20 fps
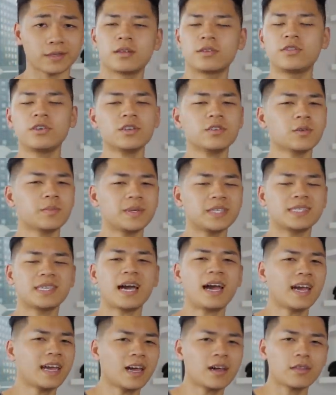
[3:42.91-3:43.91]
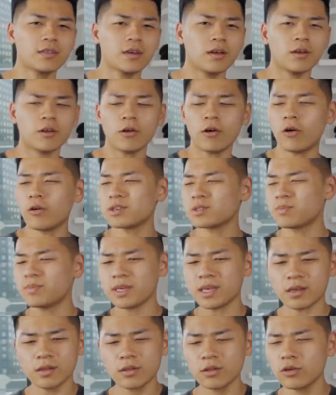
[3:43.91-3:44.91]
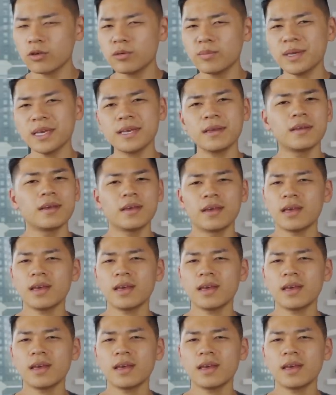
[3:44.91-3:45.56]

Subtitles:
The trees will be dying out there, it'll always be gloomy.